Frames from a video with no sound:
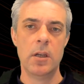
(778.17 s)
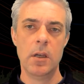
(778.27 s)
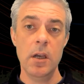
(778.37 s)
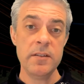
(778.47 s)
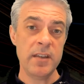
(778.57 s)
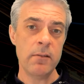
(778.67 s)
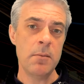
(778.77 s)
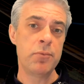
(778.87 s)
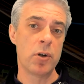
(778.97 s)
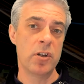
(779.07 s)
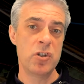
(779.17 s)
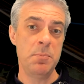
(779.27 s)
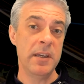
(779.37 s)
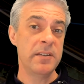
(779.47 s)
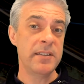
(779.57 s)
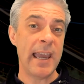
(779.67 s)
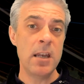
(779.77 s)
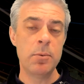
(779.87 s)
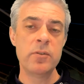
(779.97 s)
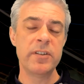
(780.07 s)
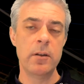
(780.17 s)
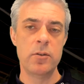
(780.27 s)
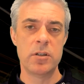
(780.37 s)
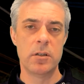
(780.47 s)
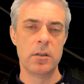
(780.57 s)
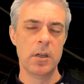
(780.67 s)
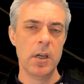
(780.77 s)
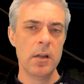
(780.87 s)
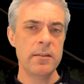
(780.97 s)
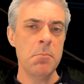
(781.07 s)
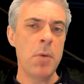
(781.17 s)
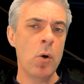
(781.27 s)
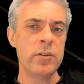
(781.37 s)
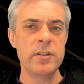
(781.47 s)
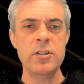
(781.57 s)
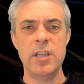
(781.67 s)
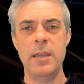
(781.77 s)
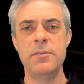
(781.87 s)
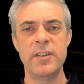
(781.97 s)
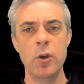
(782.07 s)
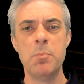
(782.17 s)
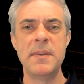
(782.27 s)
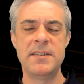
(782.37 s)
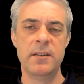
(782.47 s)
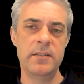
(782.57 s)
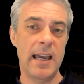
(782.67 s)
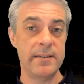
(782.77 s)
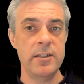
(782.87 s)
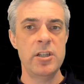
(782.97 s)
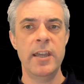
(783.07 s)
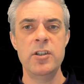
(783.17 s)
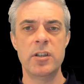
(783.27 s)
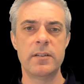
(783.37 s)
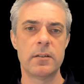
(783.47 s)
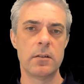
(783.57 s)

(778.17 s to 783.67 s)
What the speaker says: A CRM product should be a scalable solution that molds and shapes to your business as it changes.